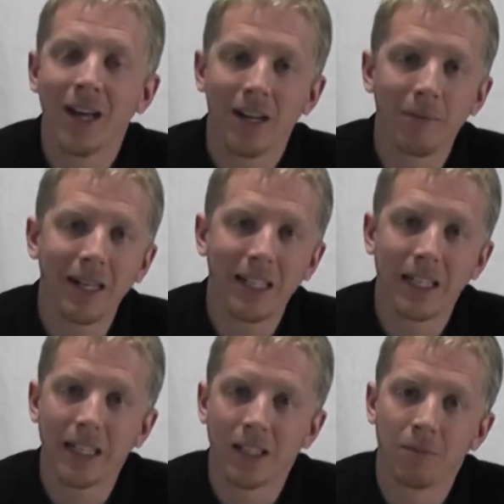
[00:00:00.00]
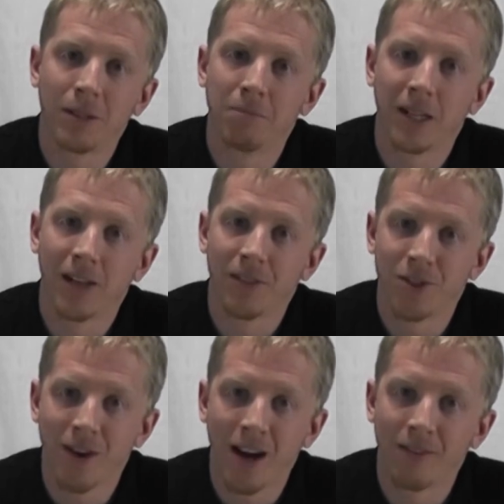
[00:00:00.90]
you might need to get a little bit bigger of a
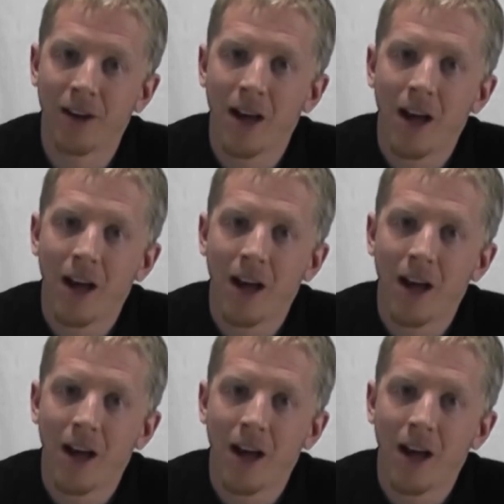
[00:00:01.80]
drive.